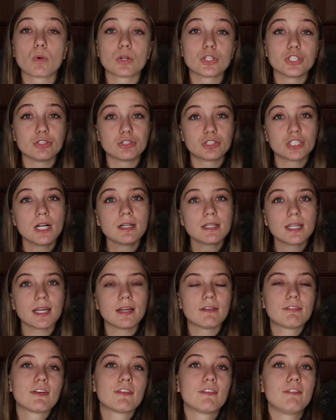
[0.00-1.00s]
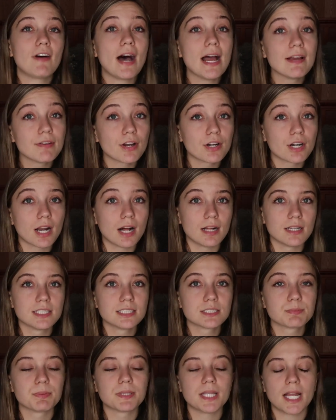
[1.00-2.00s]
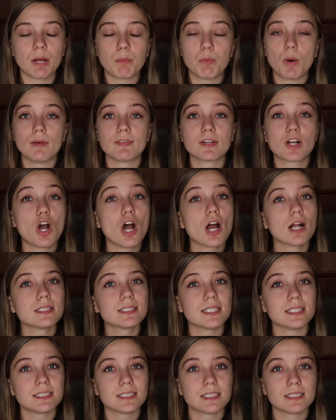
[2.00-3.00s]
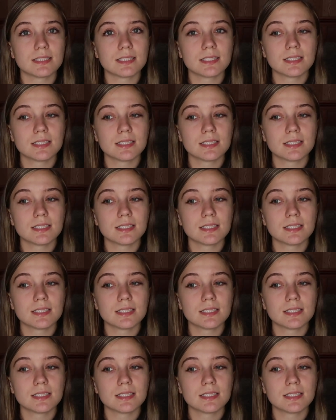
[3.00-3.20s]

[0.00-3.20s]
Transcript: or do you junk it for $500, but then I won't have a car to get to,